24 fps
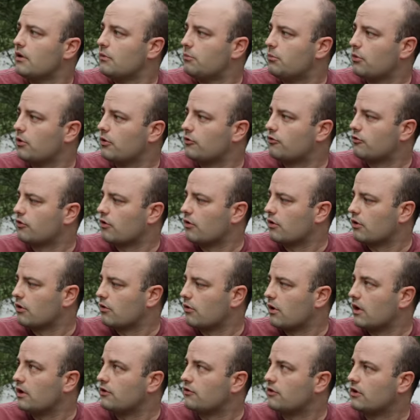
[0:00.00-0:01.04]
Birds are going
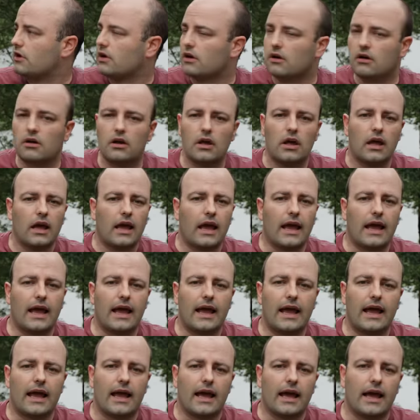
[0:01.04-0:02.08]
crazy here.
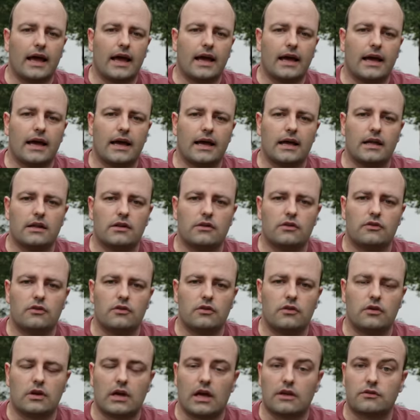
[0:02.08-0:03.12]
And
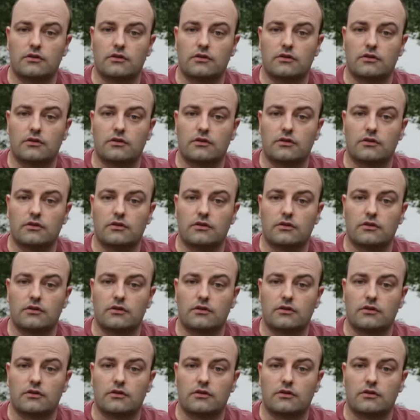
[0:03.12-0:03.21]
you guys